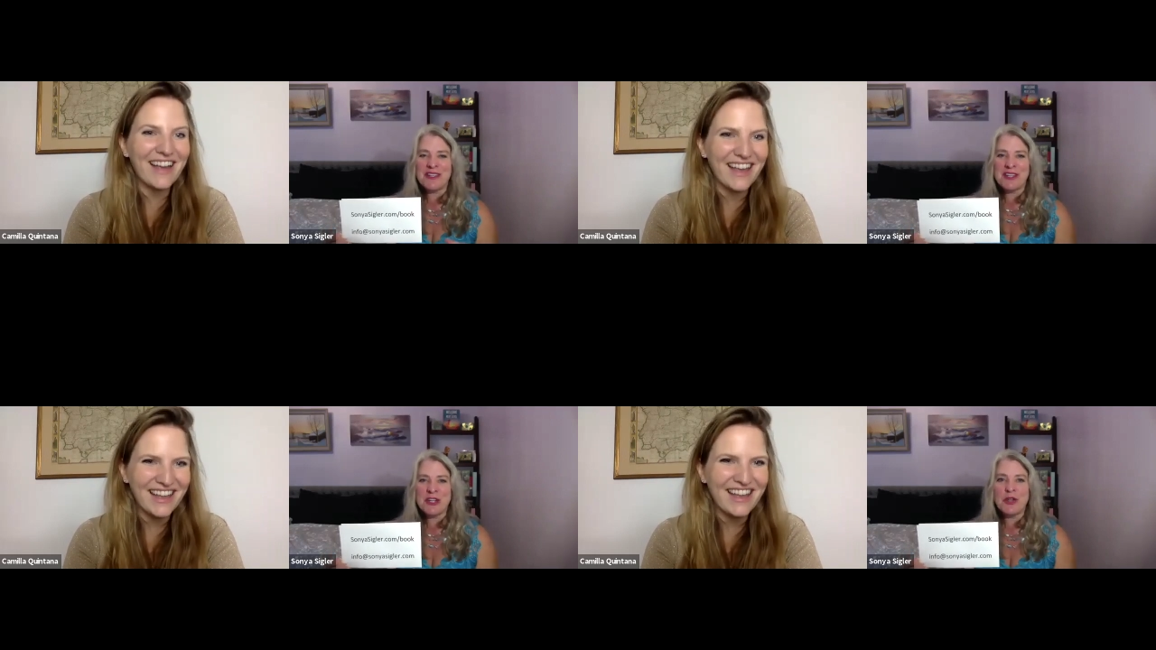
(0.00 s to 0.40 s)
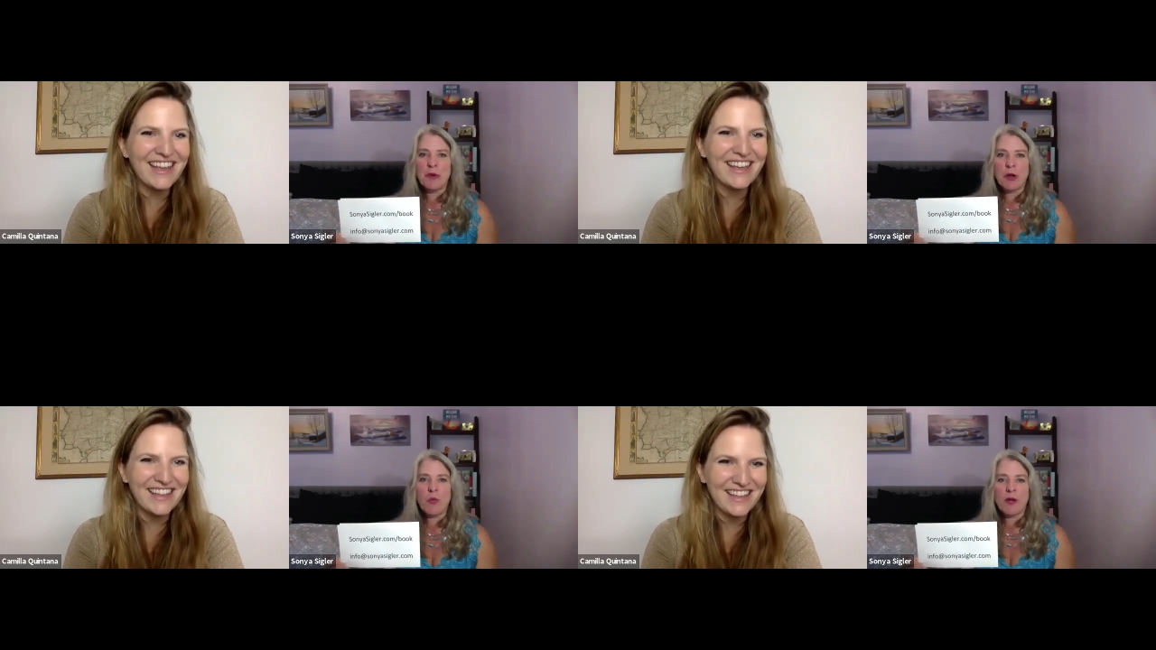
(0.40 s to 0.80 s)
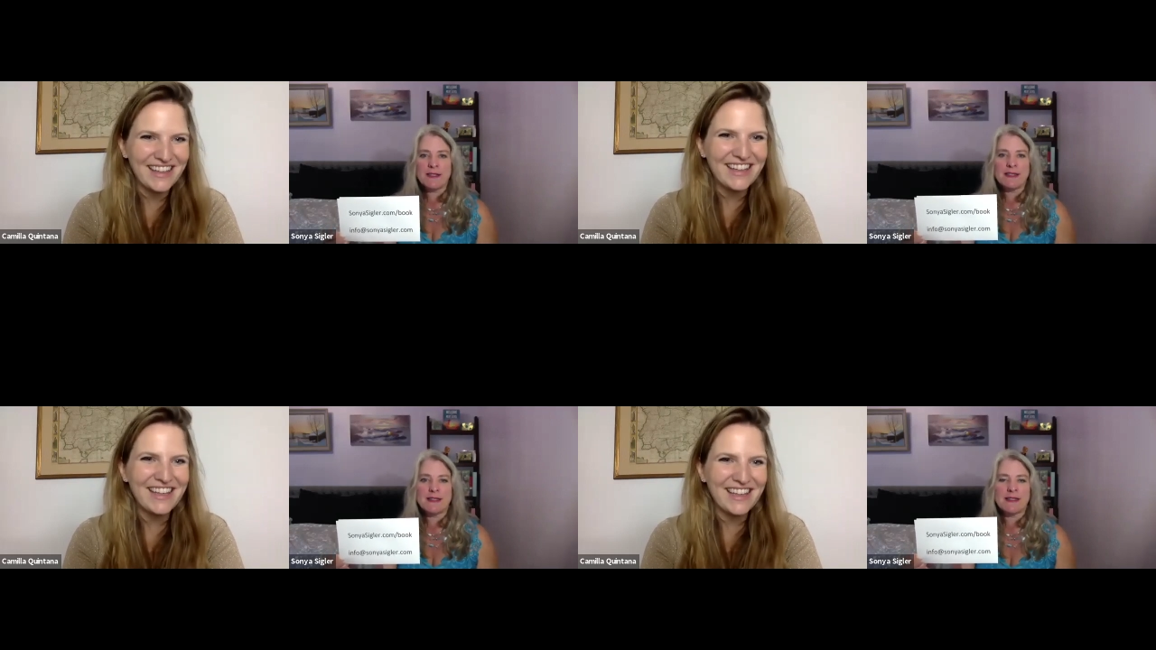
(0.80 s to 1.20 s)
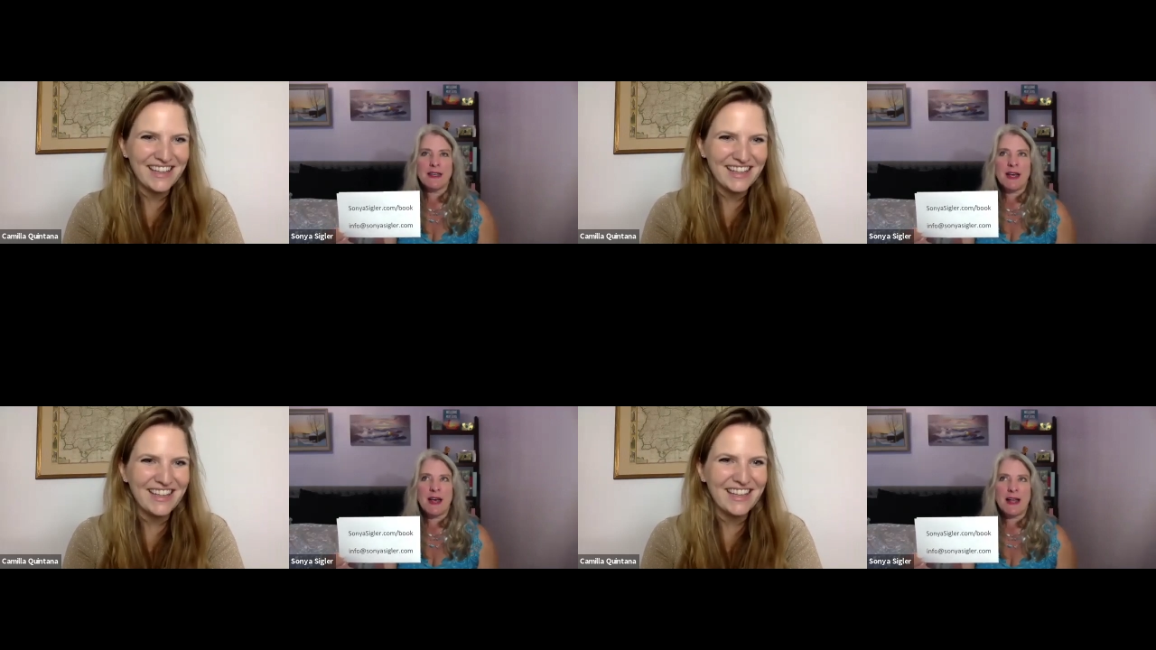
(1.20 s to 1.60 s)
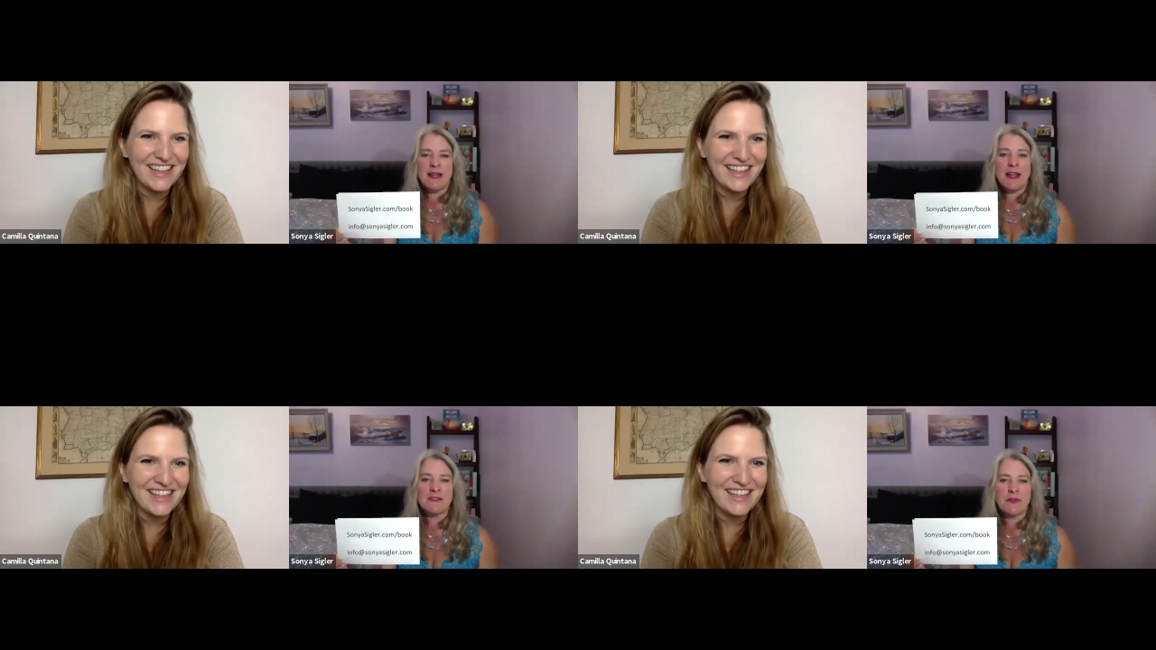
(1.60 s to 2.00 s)
Speaker 1: the new book, What's uh,
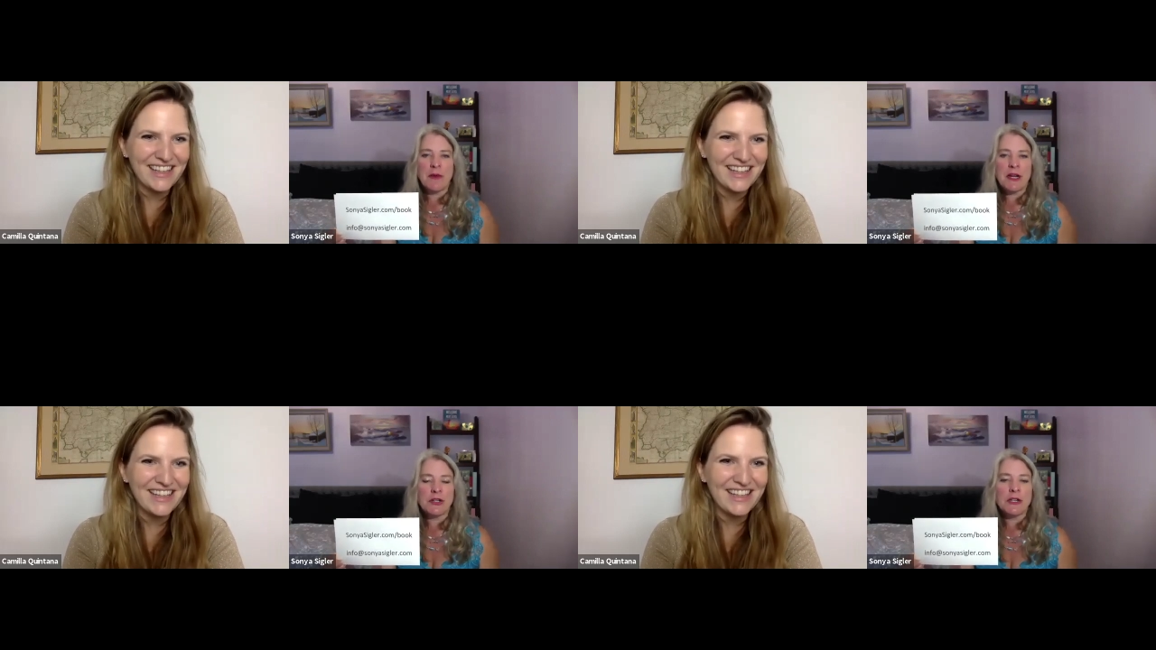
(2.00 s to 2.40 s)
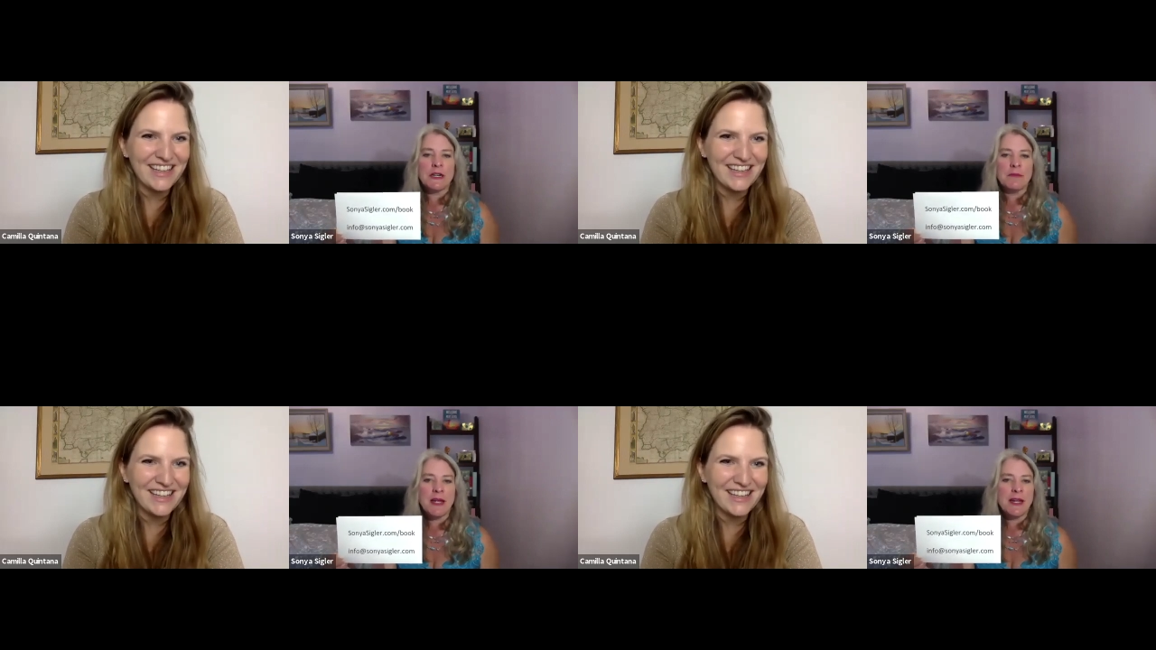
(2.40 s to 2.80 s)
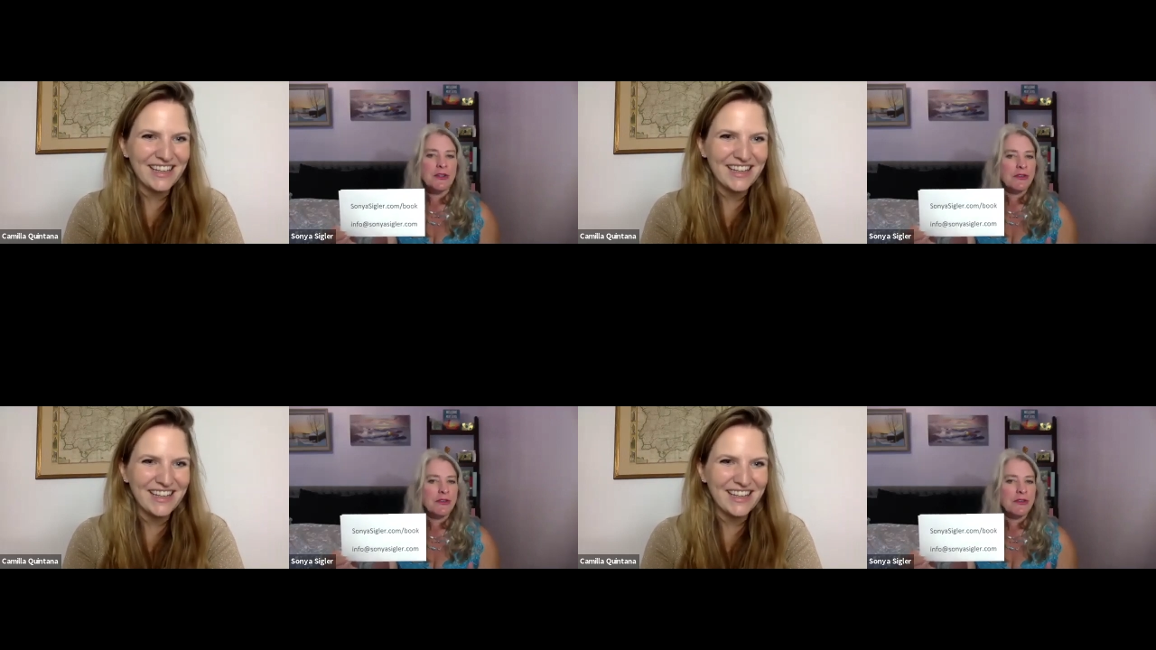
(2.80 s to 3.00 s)
Next for My Career. And you